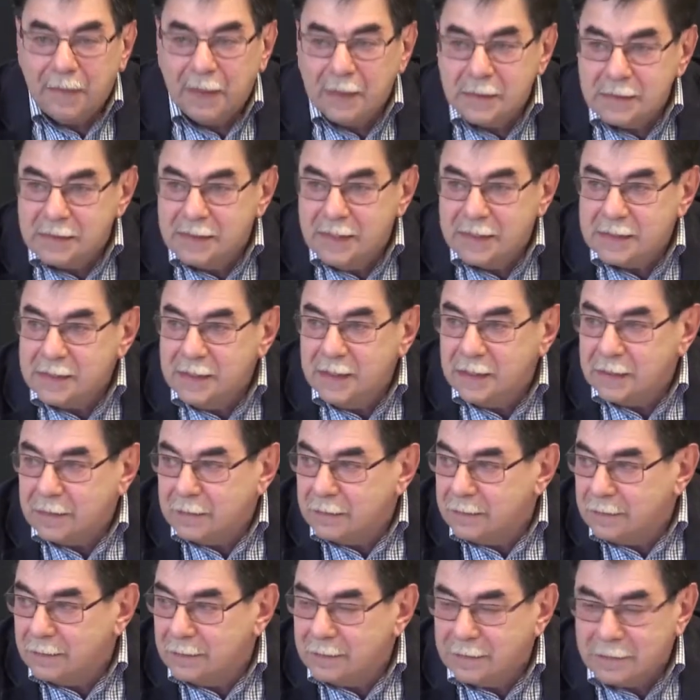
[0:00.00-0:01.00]
so
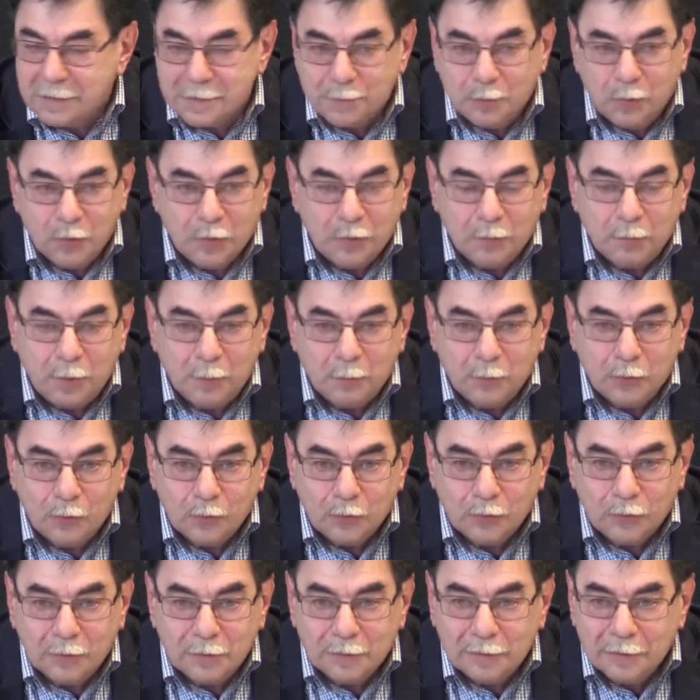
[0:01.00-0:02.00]
there are
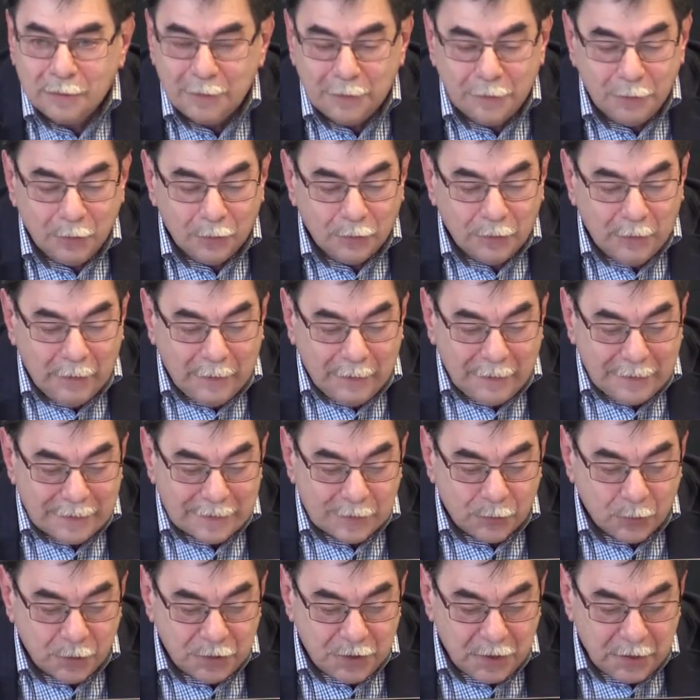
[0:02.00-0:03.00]
no questions
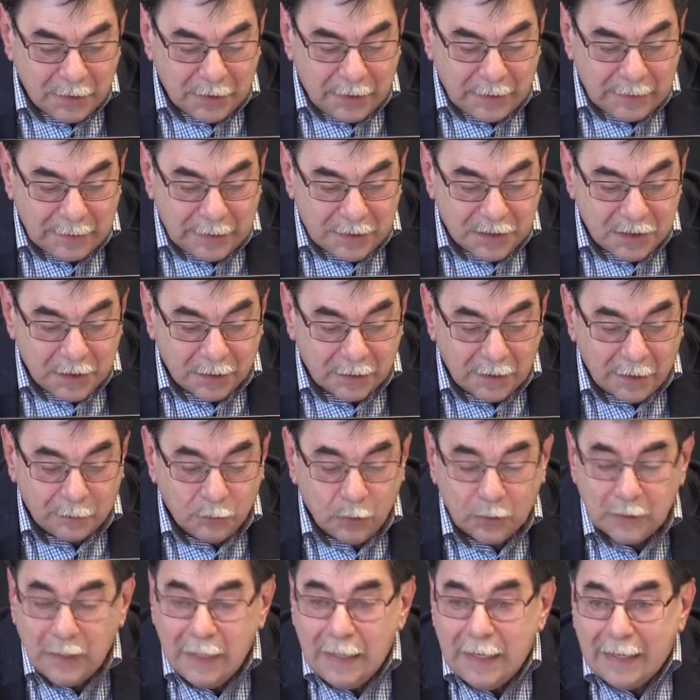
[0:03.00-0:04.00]
about.
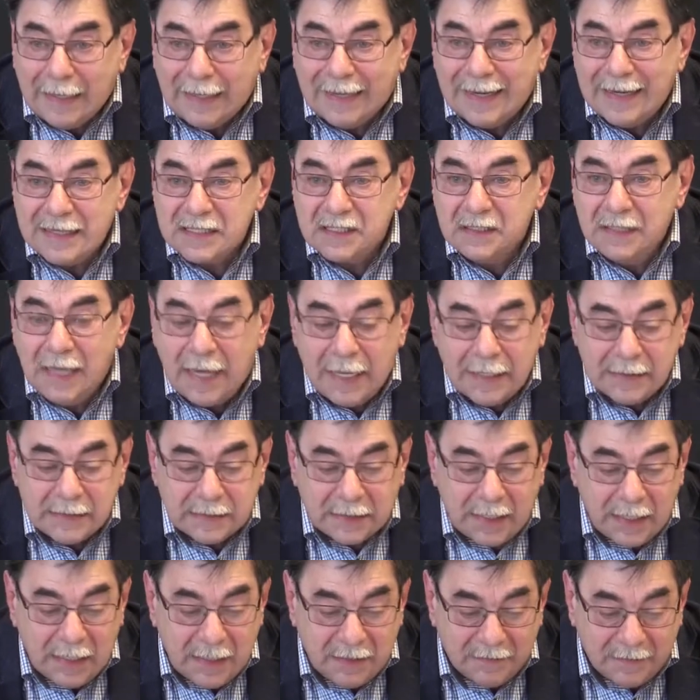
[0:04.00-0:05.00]

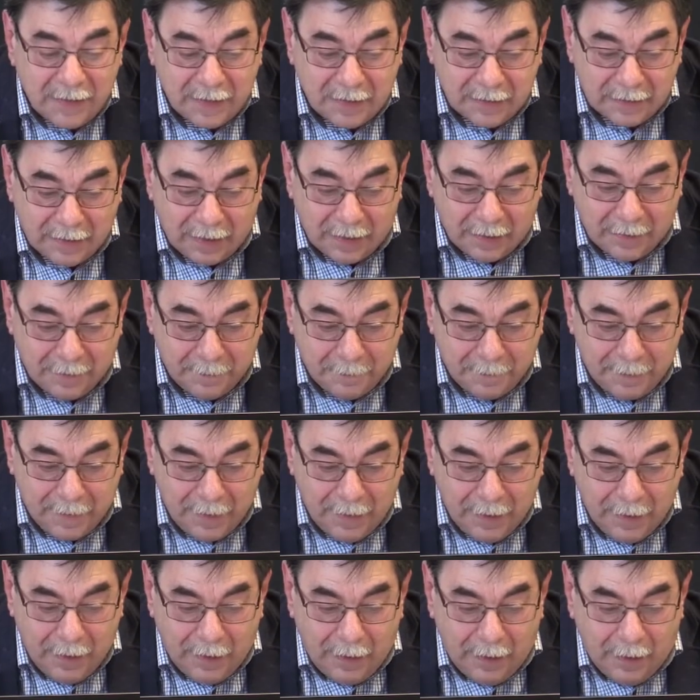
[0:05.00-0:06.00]
So the civil
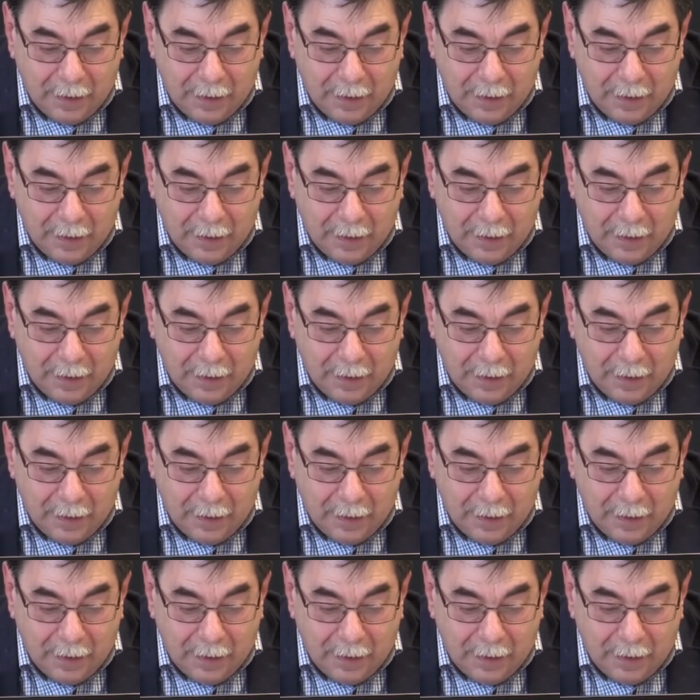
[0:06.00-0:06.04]
war